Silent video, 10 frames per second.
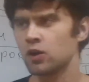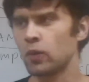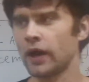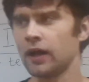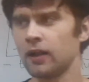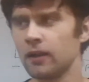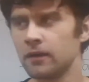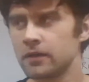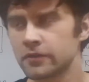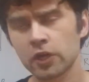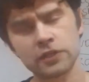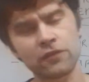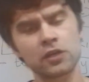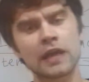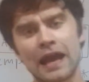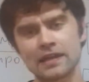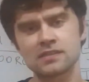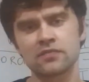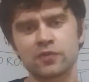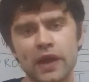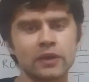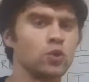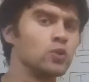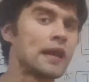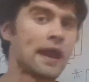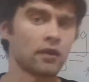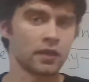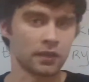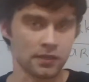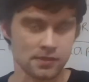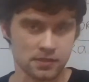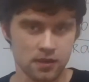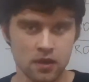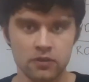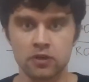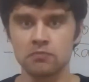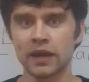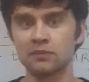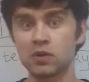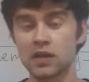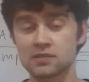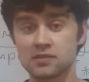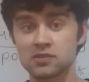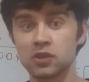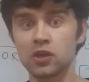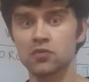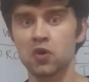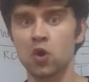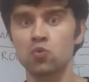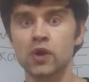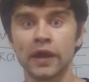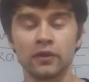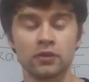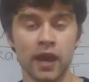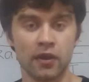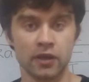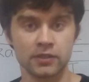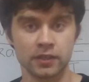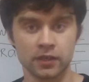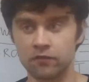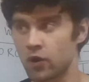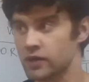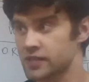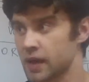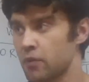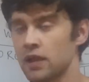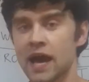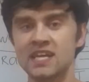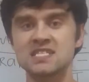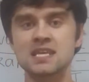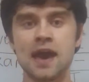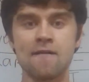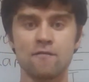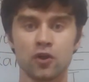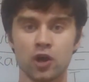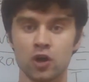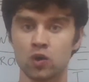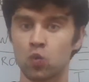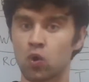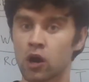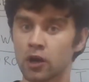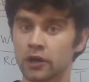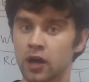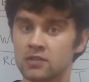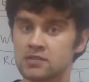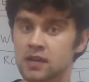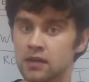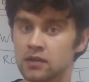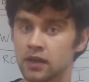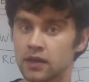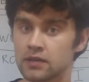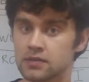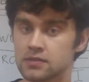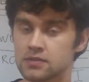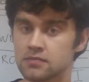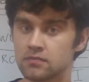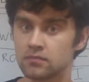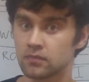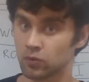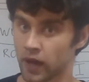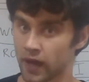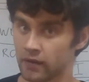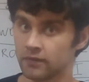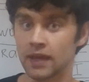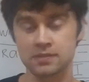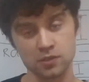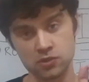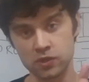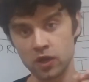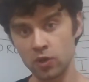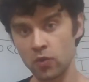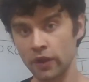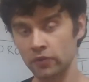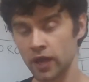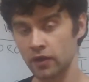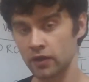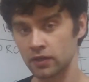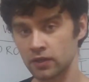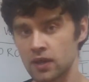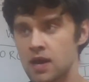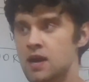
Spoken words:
Well, there are different kinds of regularities. There might be a zero regularity. For example, I never work on Sundays. Okay, that's a zero regularity.